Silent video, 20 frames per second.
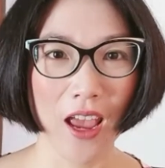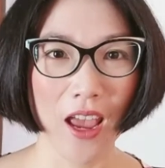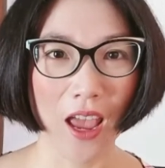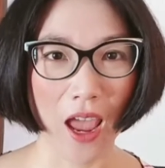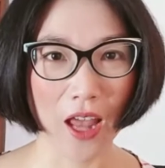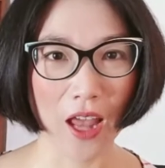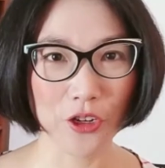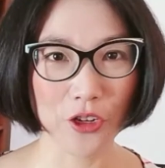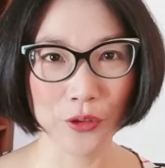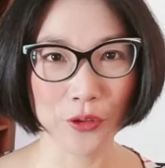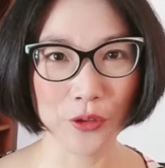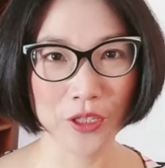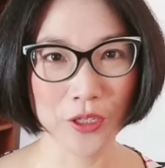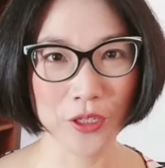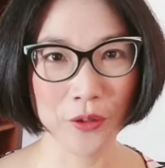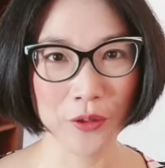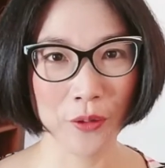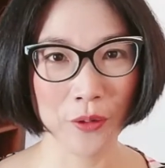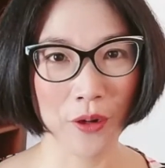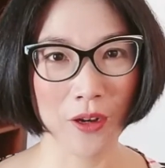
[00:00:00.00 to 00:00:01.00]
and
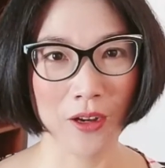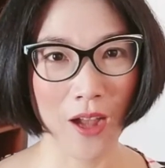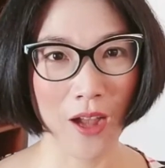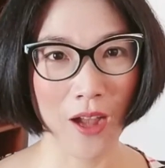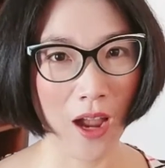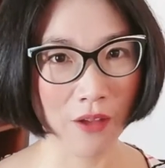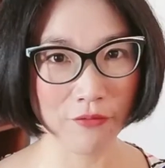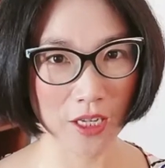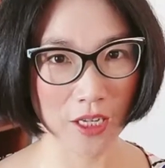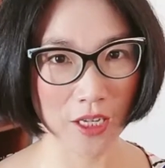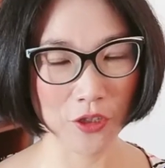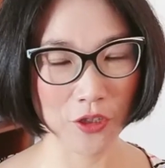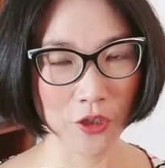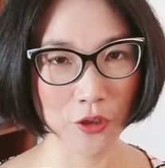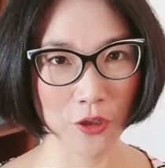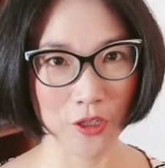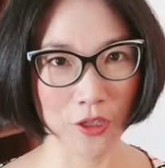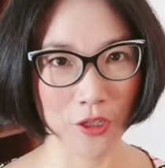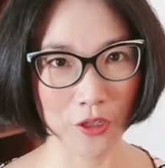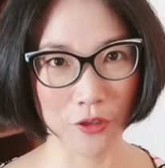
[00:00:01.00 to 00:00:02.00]
also I have
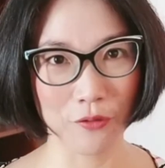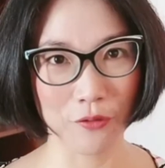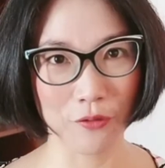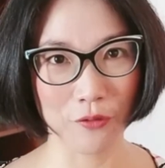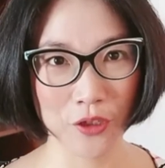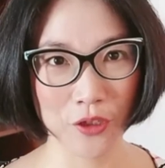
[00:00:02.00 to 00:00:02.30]
done a lot of